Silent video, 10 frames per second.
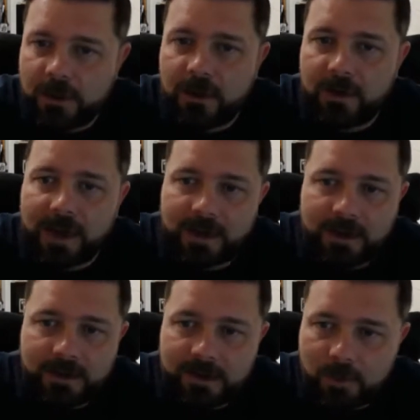they're gaining
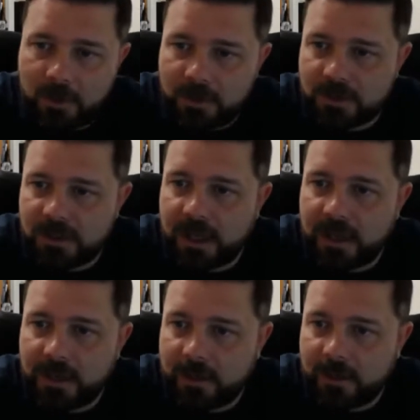a deeper
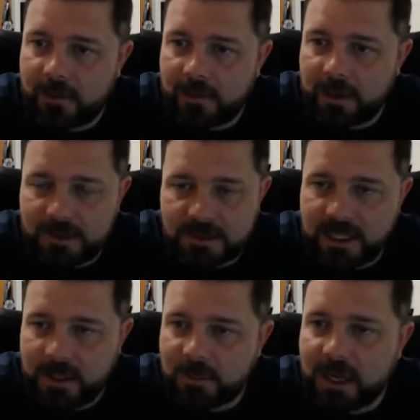understanding at the
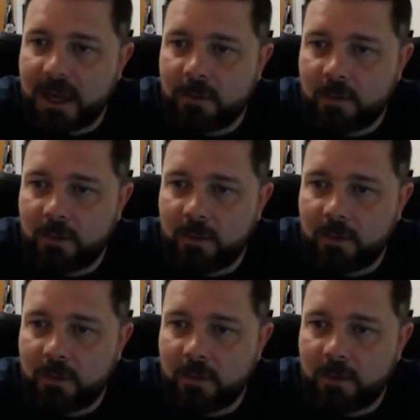same time.